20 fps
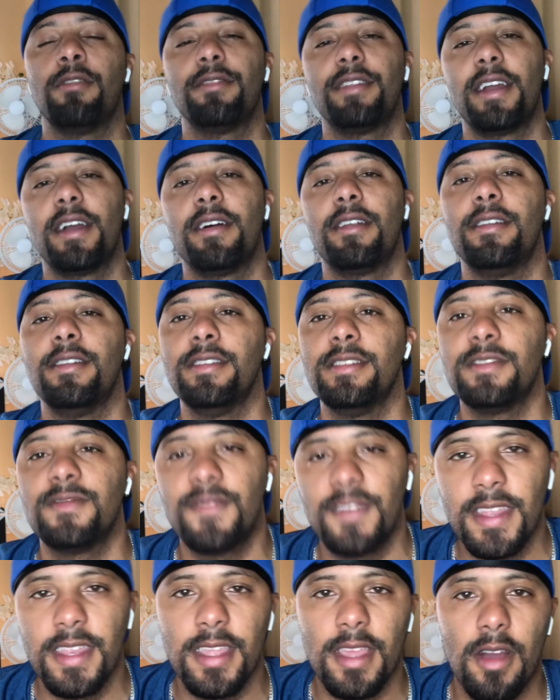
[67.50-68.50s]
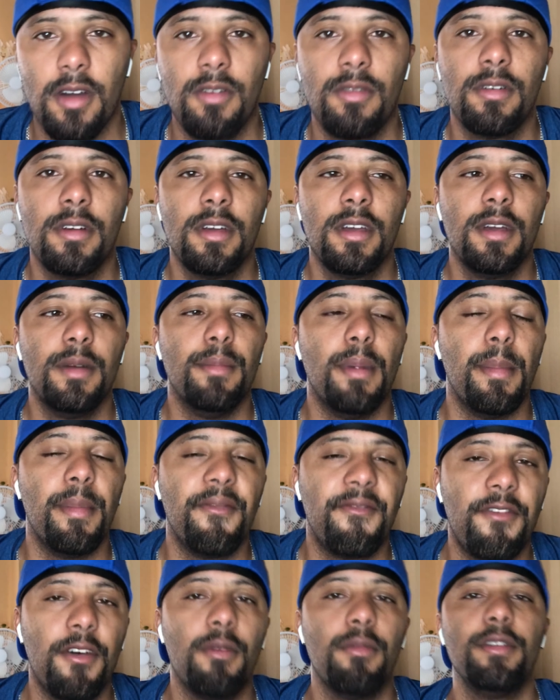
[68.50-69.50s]
down in this video. But
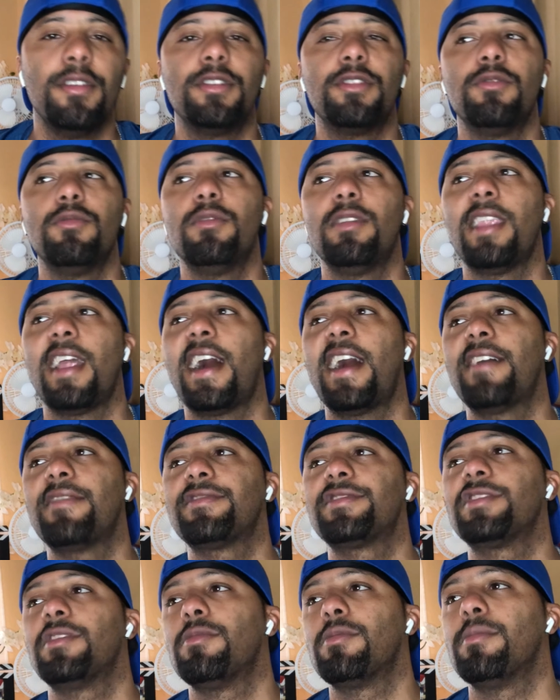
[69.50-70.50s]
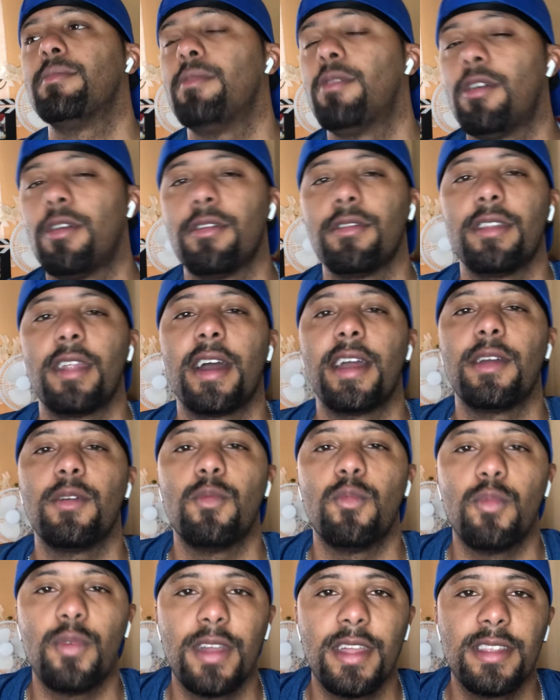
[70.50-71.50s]
before we do, live show tomorrow night,
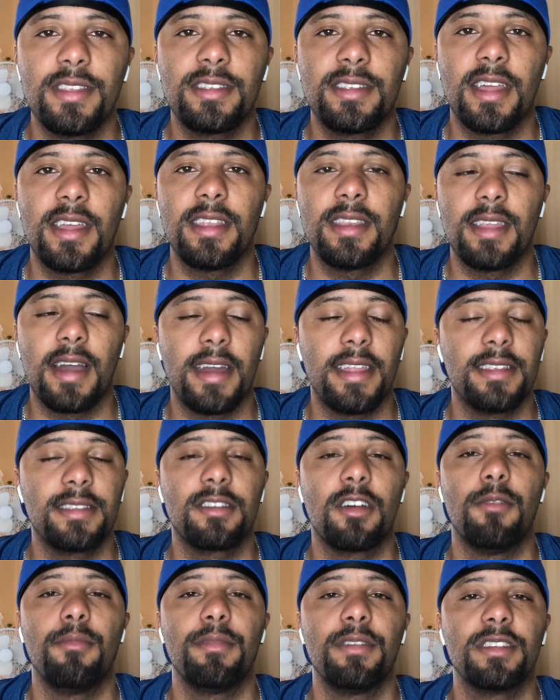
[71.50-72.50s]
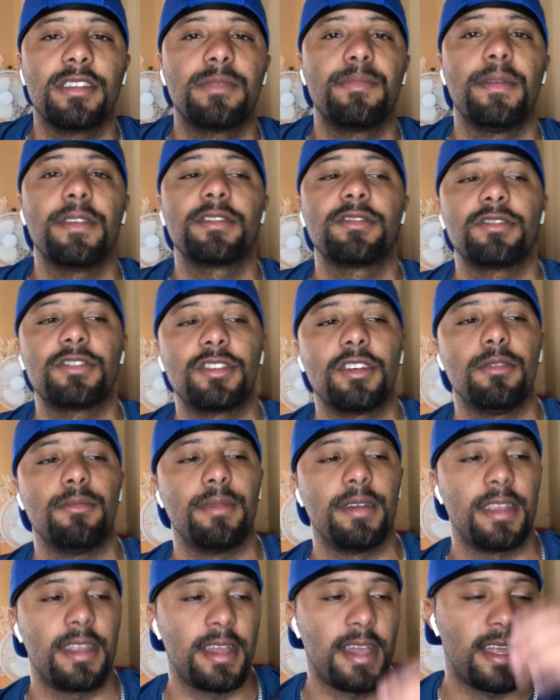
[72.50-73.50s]
Wednesday night. It's going to be a special show,
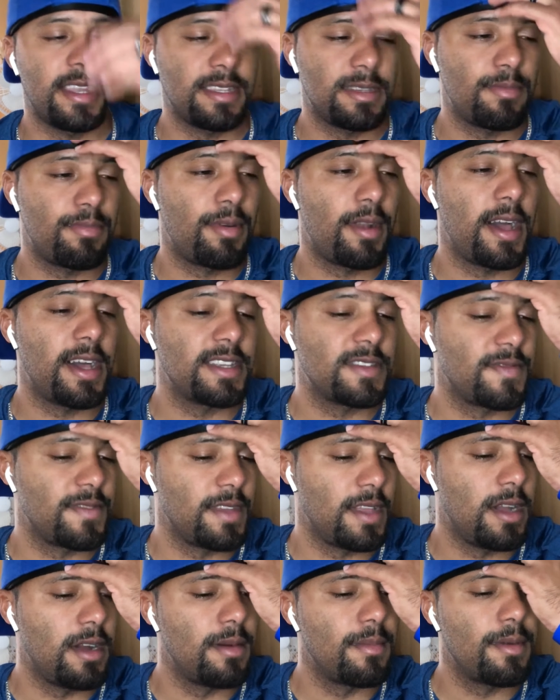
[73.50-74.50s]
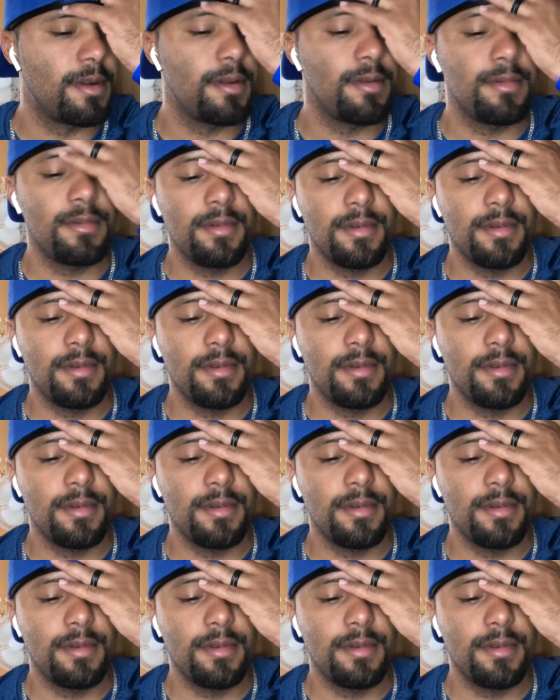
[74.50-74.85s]
man. I got a surprise for y'all, bro.